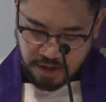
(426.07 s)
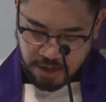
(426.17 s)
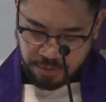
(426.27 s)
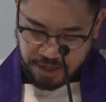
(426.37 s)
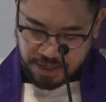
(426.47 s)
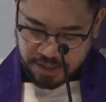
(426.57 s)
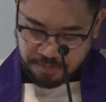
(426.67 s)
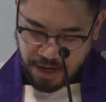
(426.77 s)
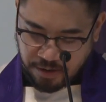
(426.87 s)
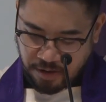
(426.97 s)
and we need to
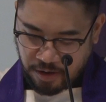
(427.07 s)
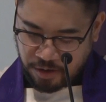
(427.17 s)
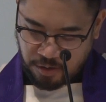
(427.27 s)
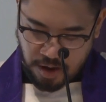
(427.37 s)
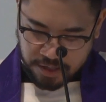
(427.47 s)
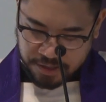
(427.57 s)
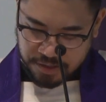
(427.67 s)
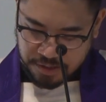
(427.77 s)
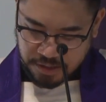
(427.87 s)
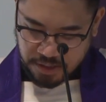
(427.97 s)
bear our
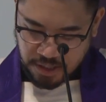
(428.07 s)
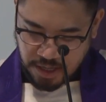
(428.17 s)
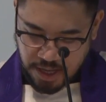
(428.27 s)
crosses